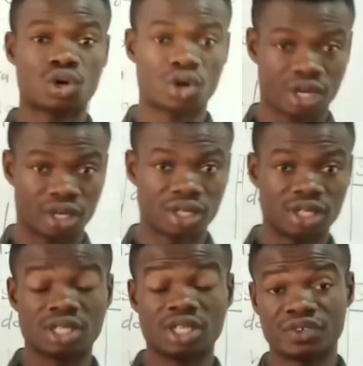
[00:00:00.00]
Okay,
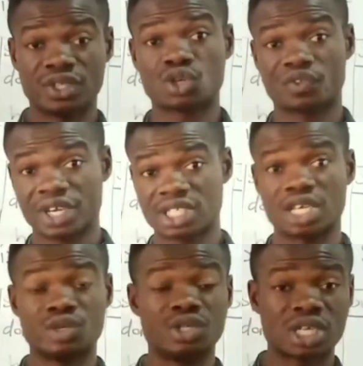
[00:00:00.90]
and the definition of the
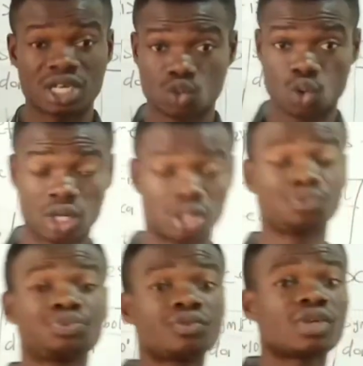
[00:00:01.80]
SI unit as
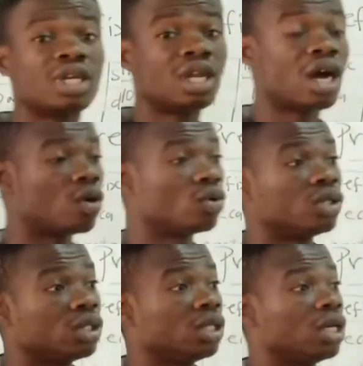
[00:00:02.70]
well. Now,
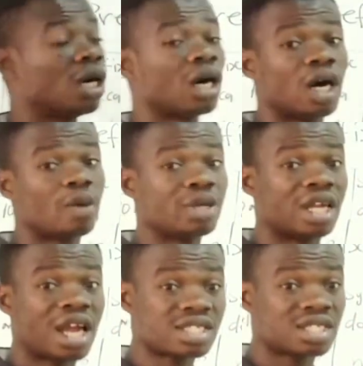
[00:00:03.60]

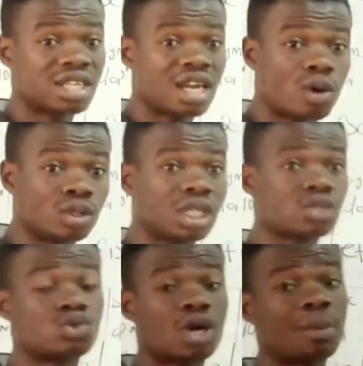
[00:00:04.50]
the last thing that I want
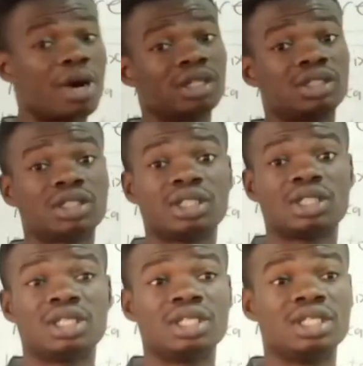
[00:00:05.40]
us to talk about
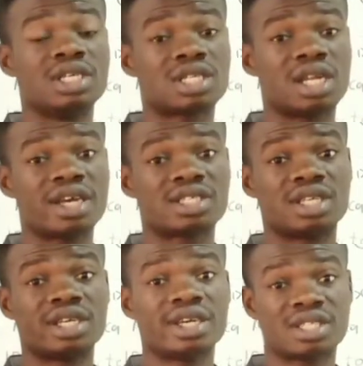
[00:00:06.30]
in this
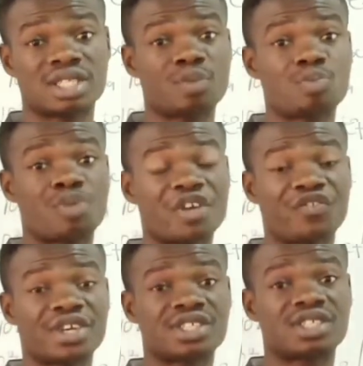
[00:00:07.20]
lesson is
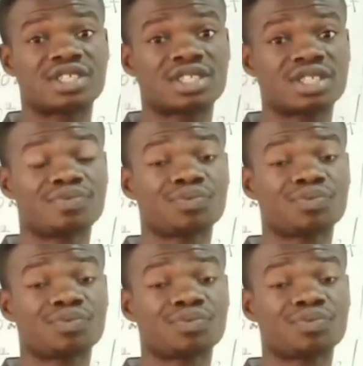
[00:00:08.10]
prefix.